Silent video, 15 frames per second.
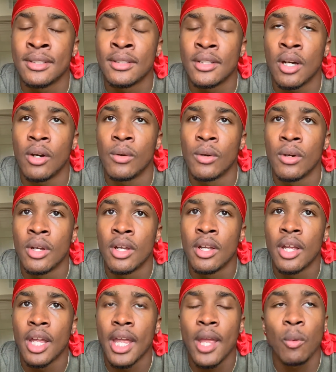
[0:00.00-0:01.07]
no,
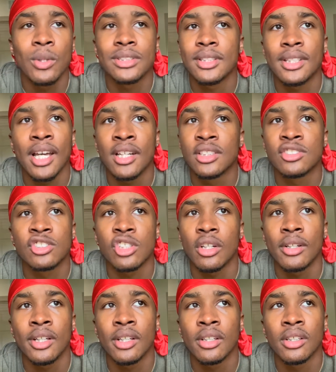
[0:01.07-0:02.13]
it wasn't a
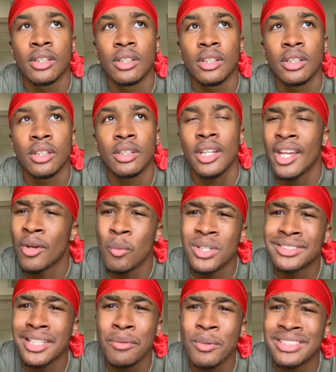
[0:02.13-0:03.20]
certain, yeah, it
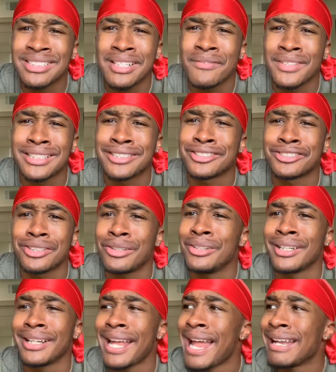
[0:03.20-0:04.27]
wasn't even a
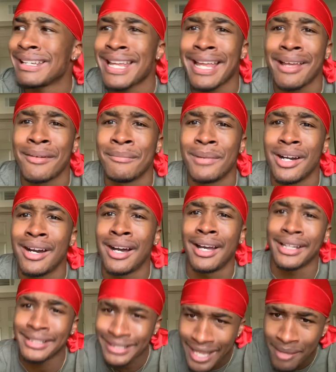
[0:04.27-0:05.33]
certain goddamn
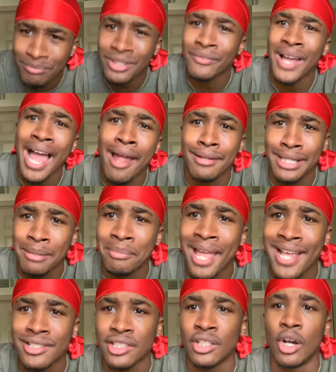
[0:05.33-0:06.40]
depth of how deep it
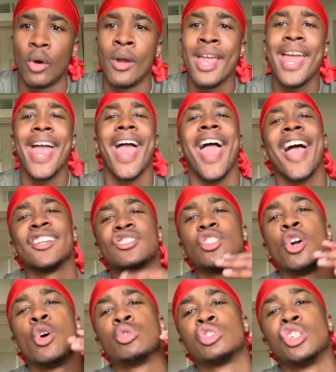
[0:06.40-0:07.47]
has to go. It has to
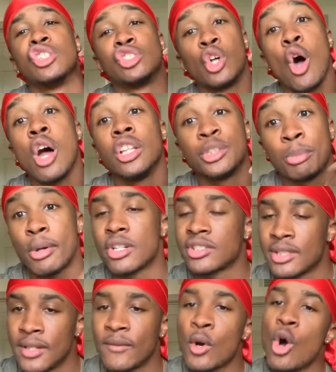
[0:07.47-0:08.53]
go to the tallest
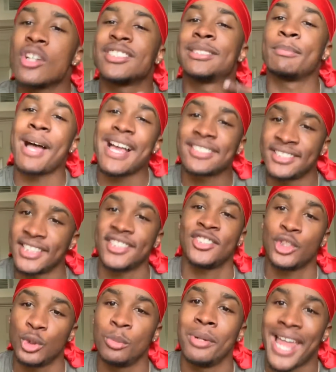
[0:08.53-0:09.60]
person. Of course, it's my
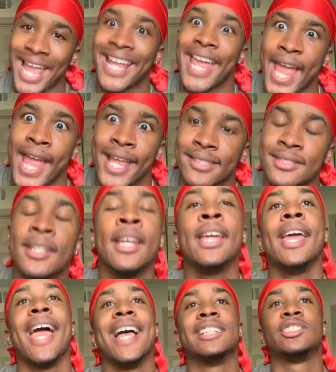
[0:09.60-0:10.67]
6'2 black ass.
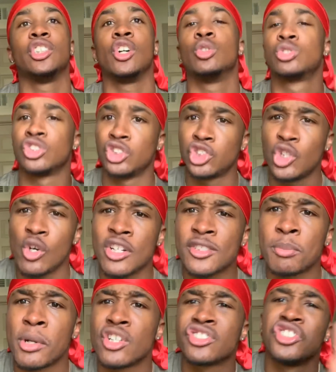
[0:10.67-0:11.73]
It has to go to the shortest
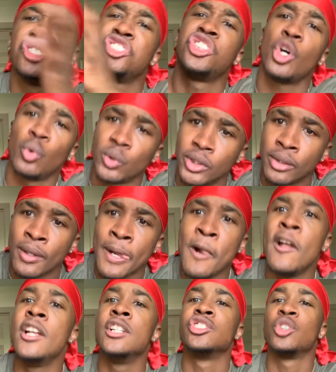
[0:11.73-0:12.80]
person's shoulder.
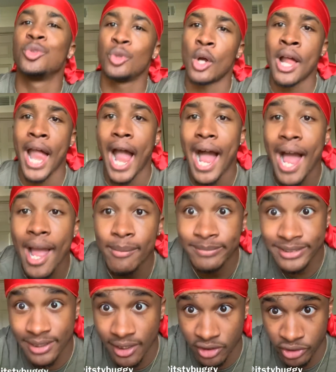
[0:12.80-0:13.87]
So I'm
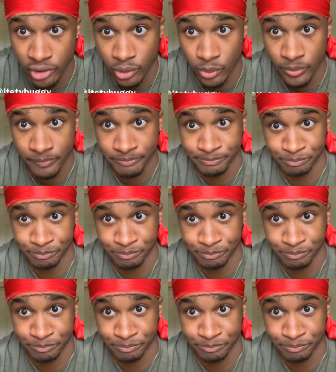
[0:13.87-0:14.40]
6'2,